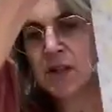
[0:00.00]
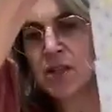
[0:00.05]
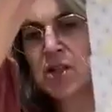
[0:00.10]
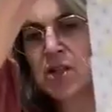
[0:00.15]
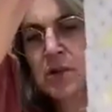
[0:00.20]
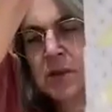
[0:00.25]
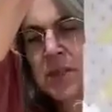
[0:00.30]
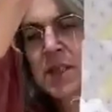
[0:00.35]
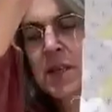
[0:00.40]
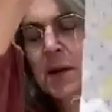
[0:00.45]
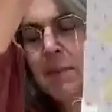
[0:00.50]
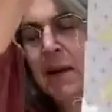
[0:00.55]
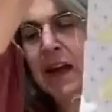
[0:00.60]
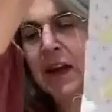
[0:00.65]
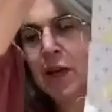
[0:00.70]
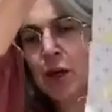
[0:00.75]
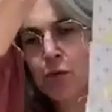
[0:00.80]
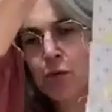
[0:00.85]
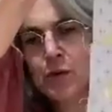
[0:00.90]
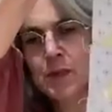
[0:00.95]
some
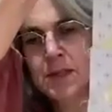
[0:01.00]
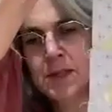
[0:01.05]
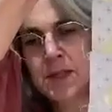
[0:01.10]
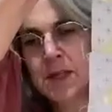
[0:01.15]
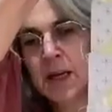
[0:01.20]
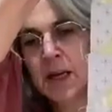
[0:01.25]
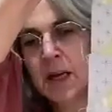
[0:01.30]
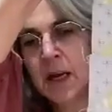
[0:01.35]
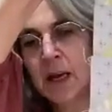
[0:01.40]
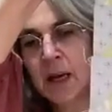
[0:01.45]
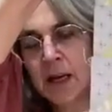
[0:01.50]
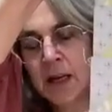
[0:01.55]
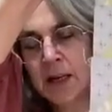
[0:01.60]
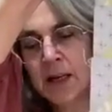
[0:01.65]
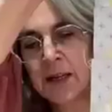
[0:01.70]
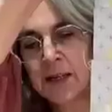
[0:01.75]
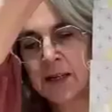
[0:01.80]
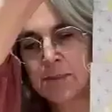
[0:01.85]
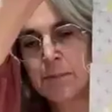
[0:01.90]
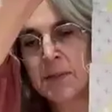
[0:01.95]
accuracy
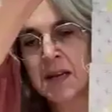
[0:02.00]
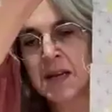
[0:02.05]
in it